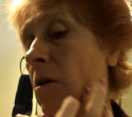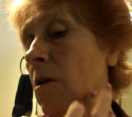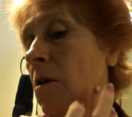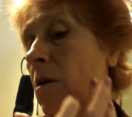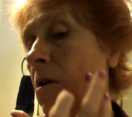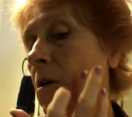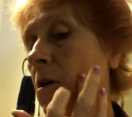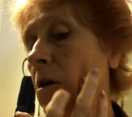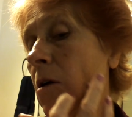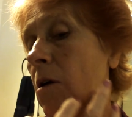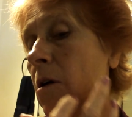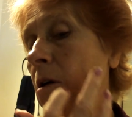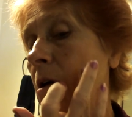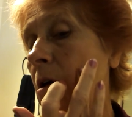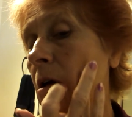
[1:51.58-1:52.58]

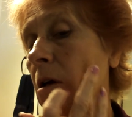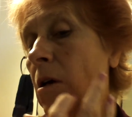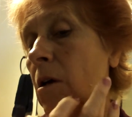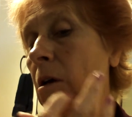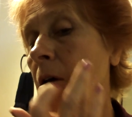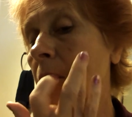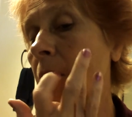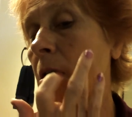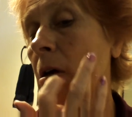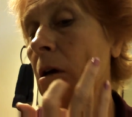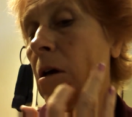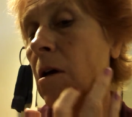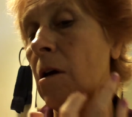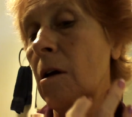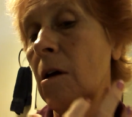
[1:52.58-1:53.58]

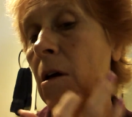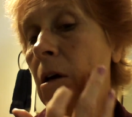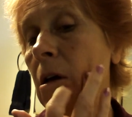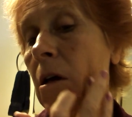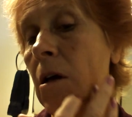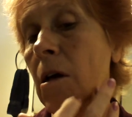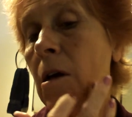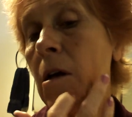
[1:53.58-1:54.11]
No one is speaking in this clip.